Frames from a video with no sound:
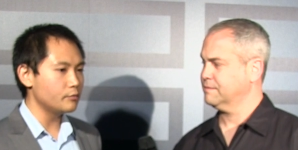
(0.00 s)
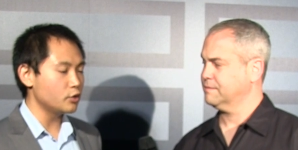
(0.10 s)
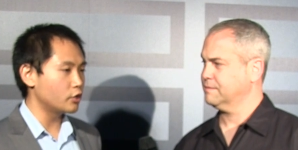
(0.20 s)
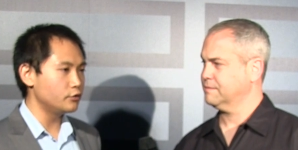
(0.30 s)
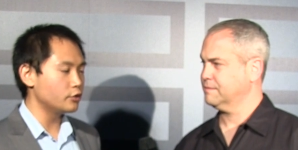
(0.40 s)

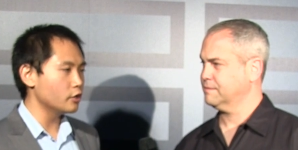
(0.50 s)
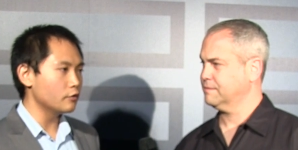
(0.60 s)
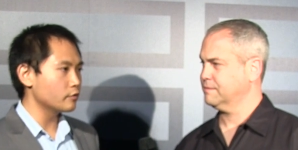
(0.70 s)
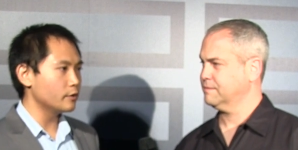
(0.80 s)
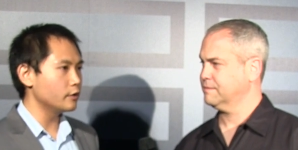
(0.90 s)
Speaker 1: you're good to
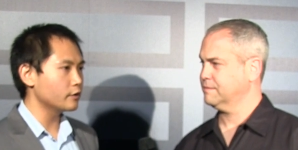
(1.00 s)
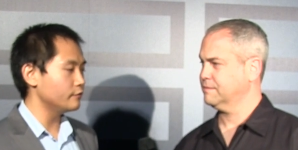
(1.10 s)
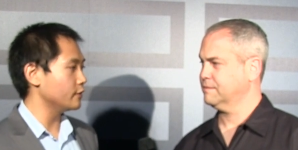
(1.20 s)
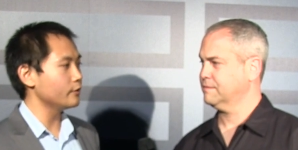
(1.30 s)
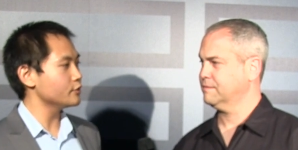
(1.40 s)
go from a
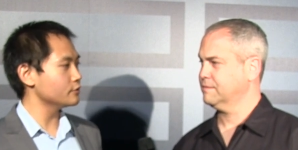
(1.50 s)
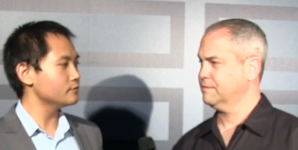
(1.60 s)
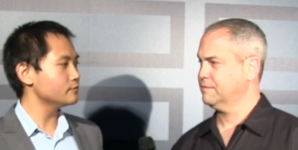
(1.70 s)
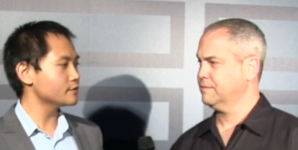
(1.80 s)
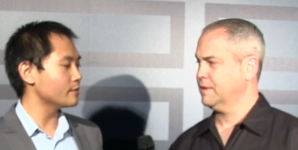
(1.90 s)

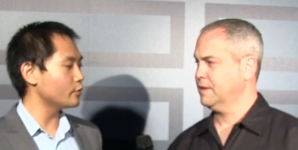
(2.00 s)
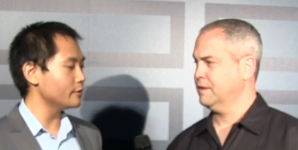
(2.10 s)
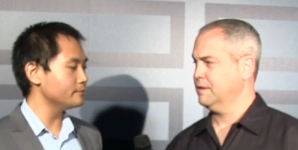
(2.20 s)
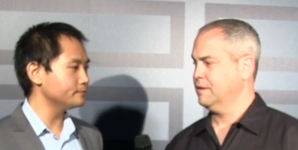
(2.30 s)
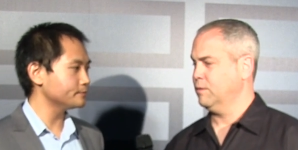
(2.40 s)
configuration
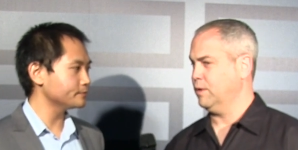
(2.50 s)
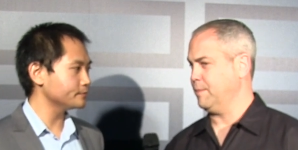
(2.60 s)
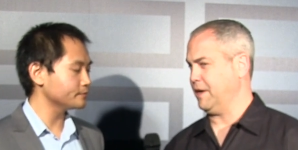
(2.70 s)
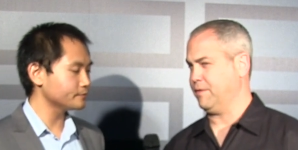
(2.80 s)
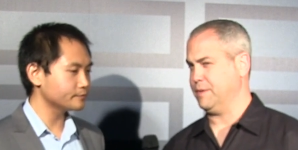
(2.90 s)
standpoint.
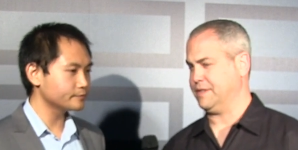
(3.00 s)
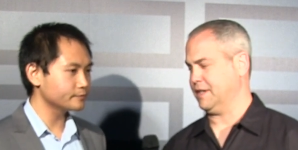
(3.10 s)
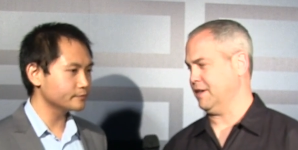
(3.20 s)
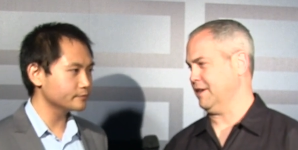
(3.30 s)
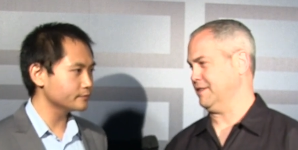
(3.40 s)
Speaker 2: What about from a
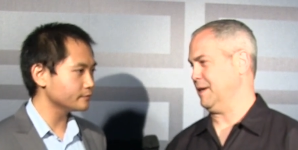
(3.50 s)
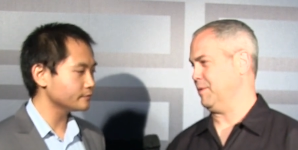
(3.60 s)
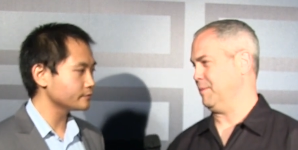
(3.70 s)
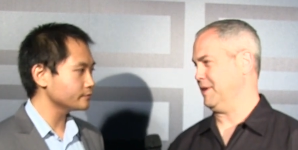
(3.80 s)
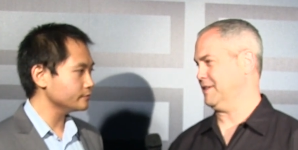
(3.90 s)
security
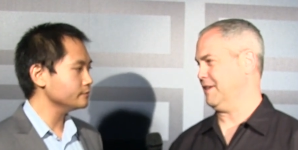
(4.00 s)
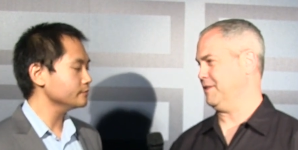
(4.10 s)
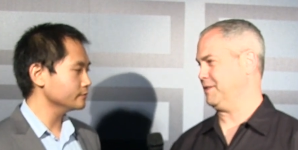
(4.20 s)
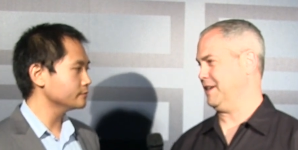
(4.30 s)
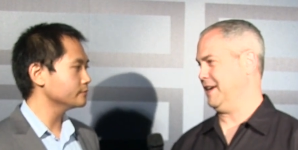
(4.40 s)
standpoint? Because
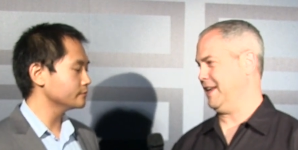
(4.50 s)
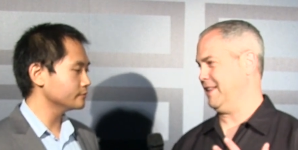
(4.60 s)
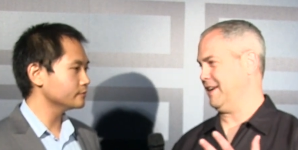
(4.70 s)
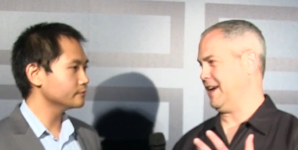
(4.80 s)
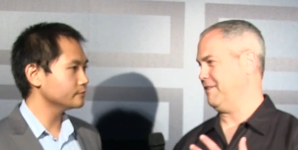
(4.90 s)
obviously,
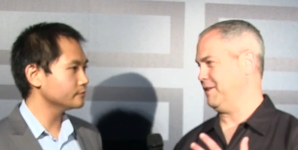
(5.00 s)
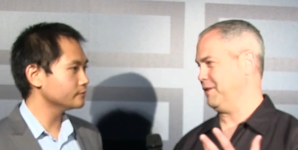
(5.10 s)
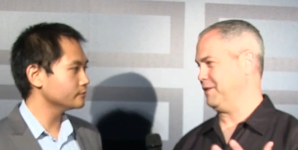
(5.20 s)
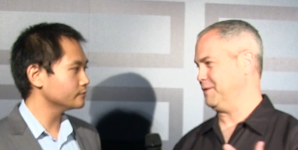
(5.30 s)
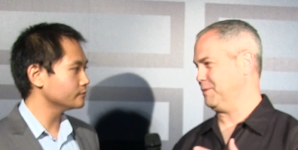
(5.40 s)
like having
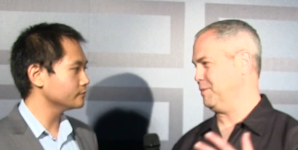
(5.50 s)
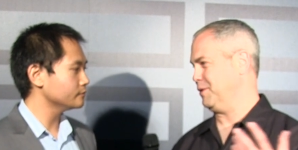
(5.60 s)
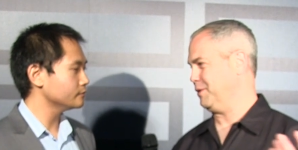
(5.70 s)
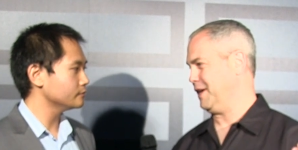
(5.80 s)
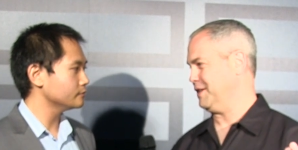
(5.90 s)
all these
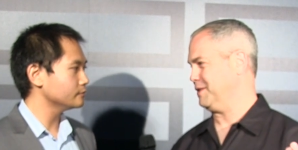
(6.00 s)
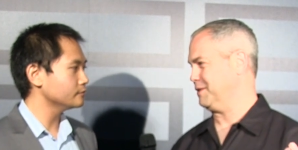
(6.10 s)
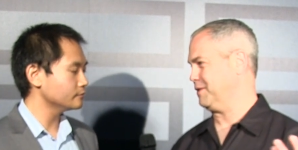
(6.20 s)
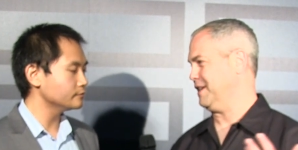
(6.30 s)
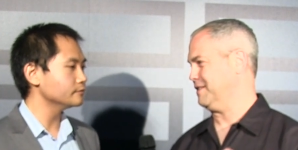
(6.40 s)
remote
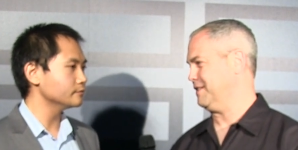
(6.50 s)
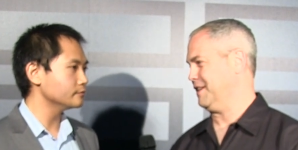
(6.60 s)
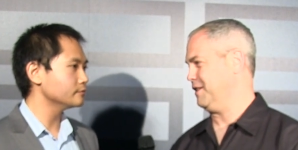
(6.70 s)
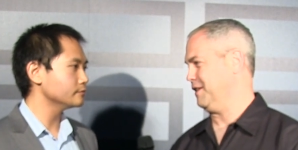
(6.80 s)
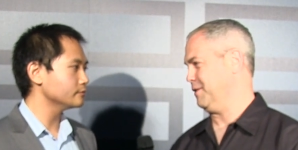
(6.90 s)
locations creates
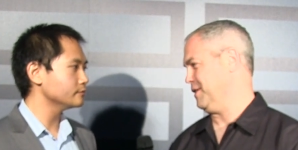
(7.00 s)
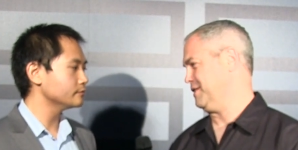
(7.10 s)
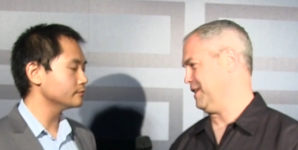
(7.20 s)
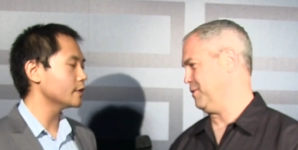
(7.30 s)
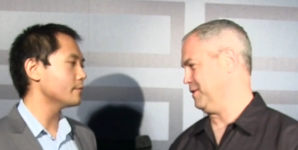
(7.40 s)
security
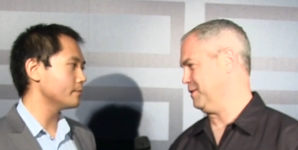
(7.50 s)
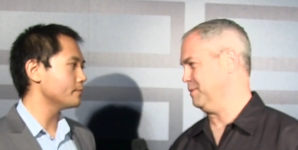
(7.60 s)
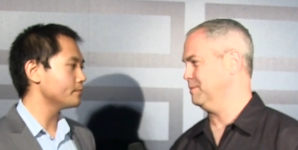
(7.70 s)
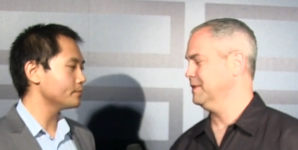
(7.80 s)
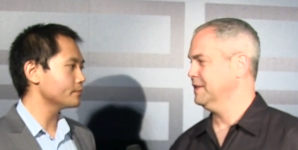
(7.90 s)
risks, I would
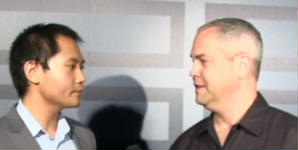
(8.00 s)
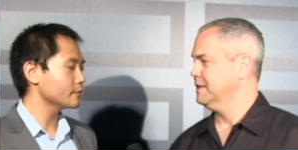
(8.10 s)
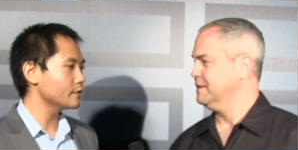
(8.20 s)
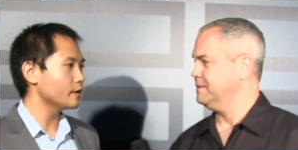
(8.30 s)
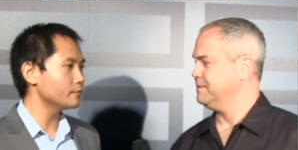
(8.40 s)
assume.
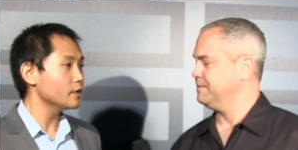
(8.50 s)
Yeah,